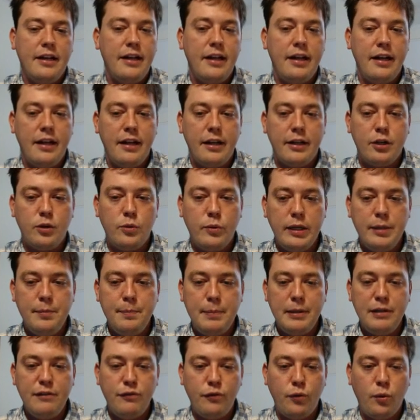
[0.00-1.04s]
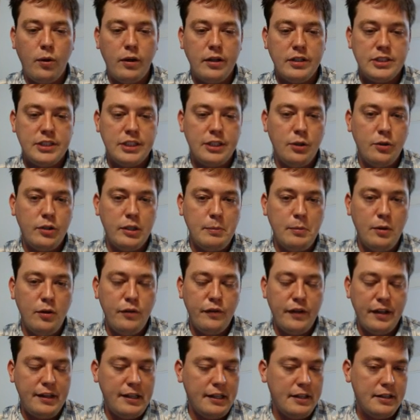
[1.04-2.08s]
Queen b4 is the only
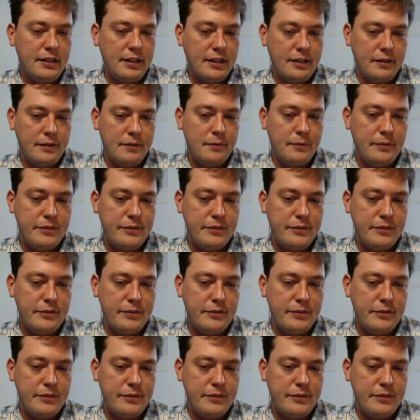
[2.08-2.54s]
move I think that